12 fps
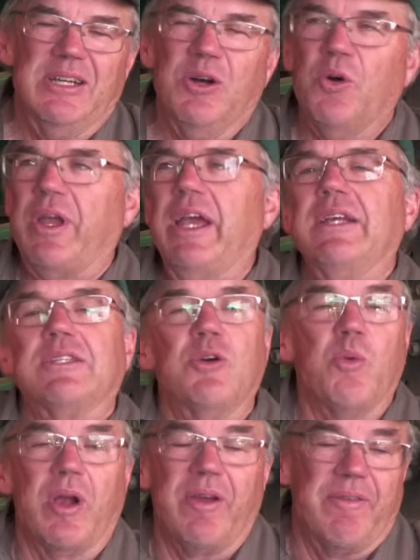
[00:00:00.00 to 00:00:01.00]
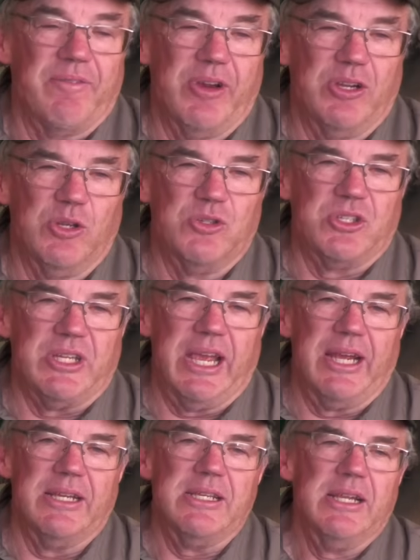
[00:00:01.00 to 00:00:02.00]
Okay, so we're very close to the
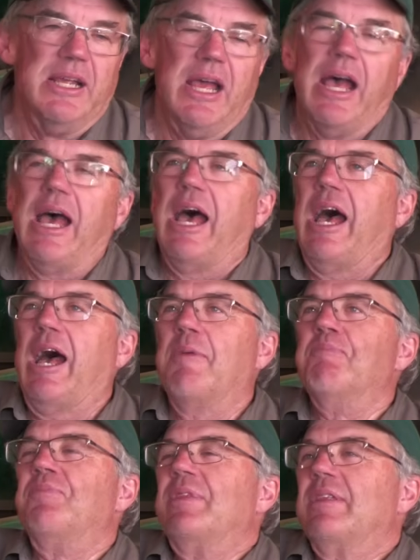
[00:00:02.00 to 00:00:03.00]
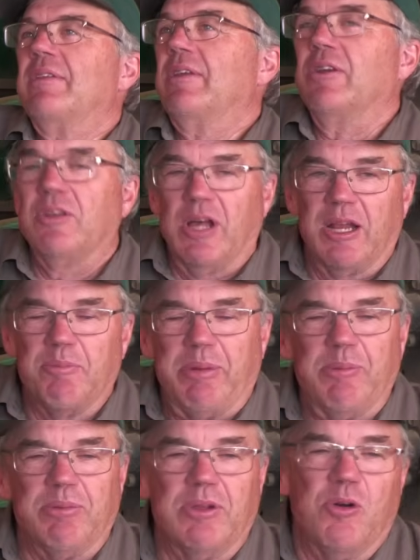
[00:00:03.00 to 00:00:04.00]
end. A lot of
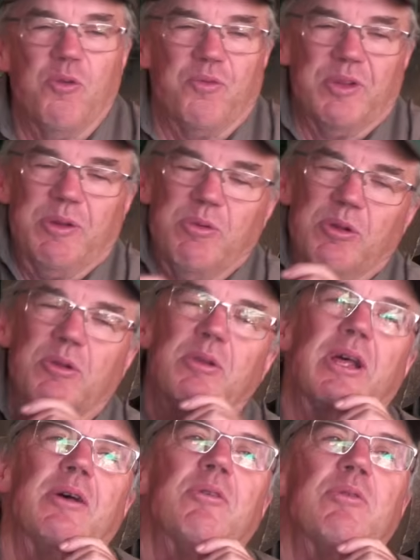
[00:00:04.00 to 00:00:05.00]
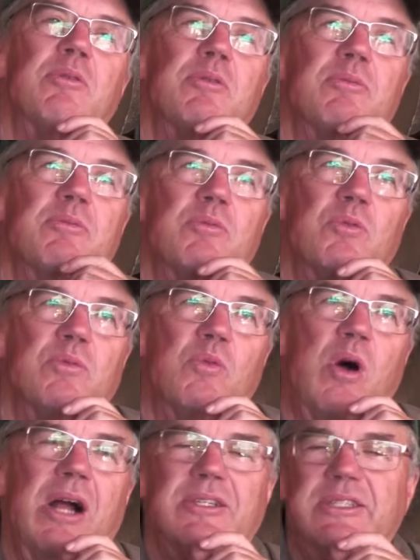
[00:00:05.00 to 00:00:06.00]
people hopefully will
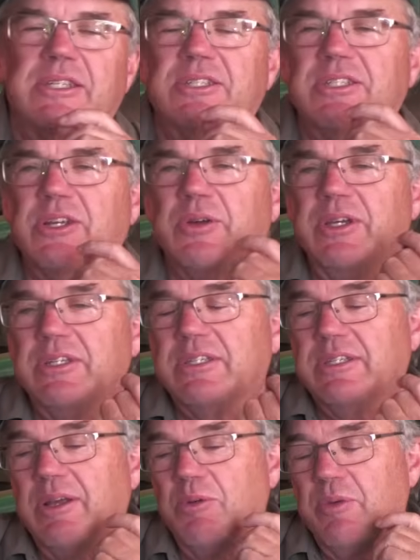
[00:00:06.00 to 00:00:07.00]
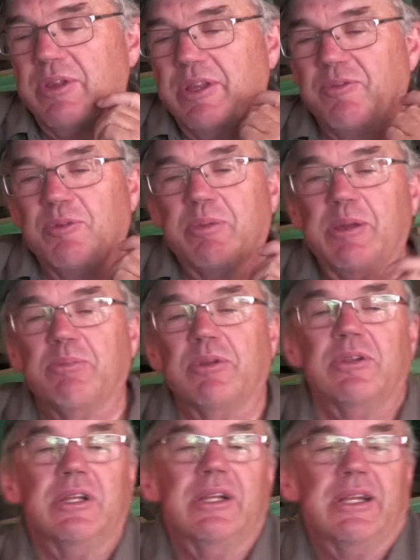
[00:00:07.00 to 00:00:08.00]
watch this series with different
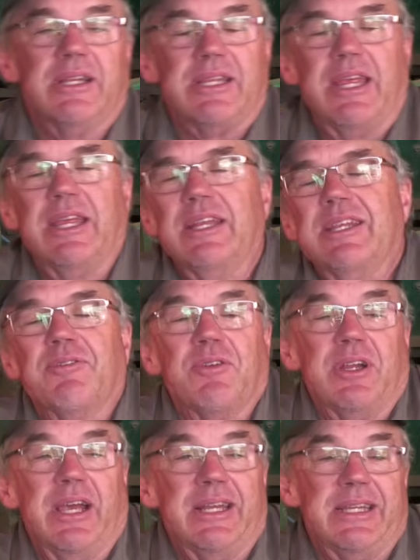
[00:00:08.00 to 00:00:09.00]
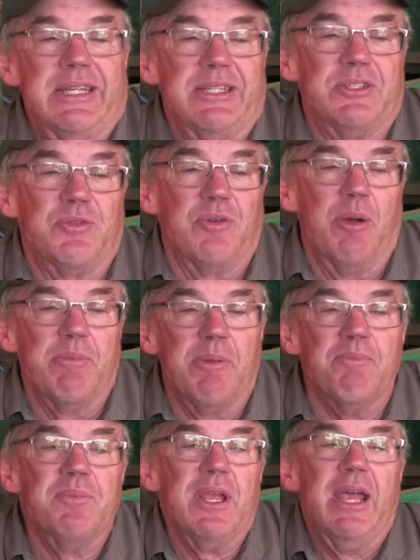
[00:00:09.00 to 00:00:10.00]
people taking different ideas from
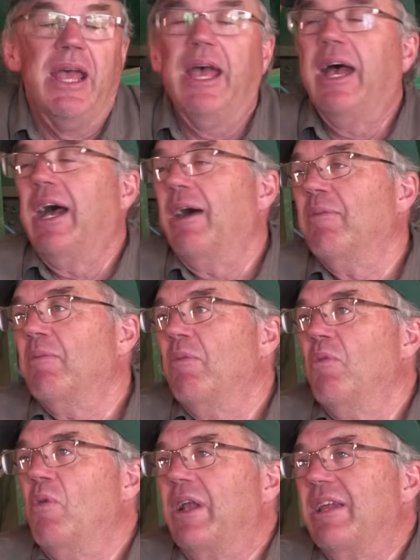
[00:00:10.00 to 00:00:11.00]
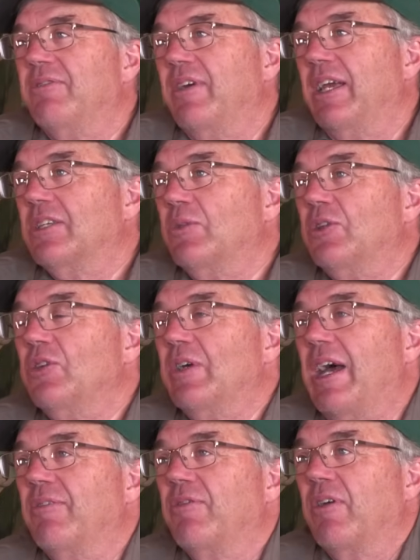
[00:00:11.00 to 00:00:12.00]
them. What advice would you
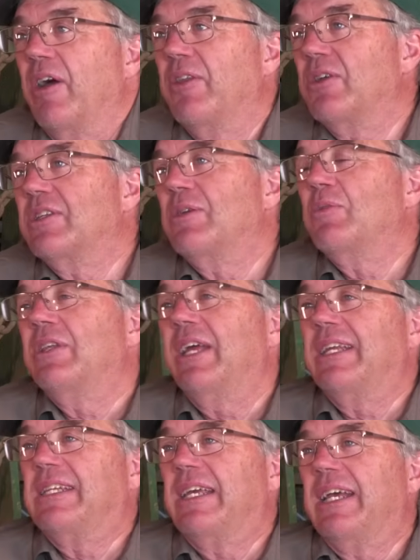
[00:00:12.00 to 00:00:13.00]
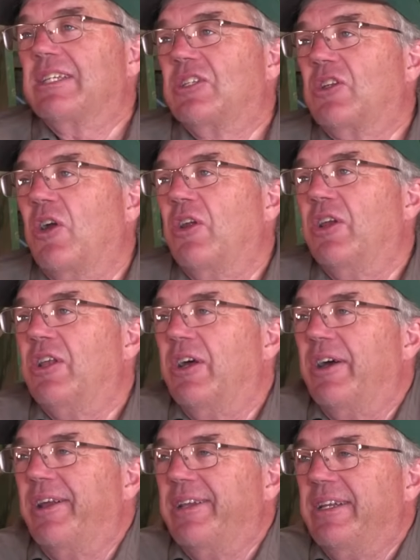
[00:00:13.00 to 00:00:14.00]
have for others that would like to get started
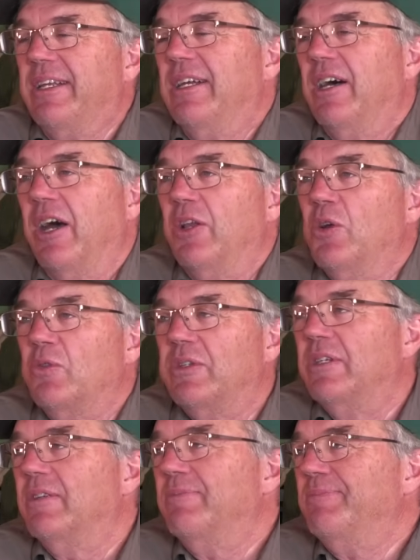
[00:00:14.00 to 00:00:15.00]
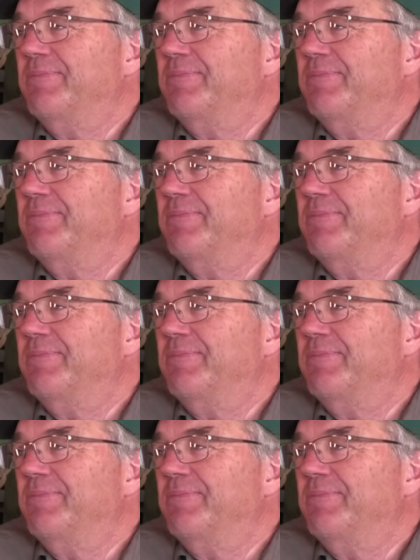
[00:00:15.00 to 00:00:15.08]
on no-till?